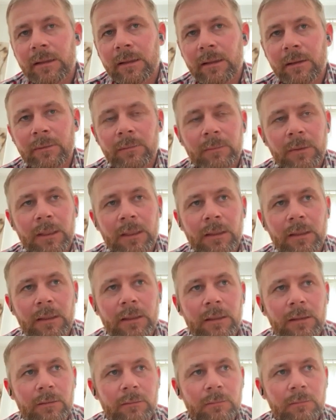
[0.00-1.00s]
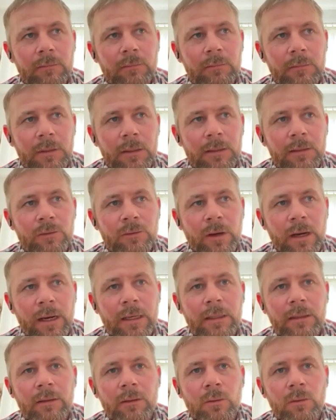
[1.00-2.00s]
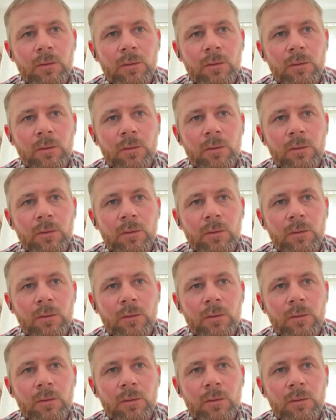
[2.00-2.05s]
is in the training the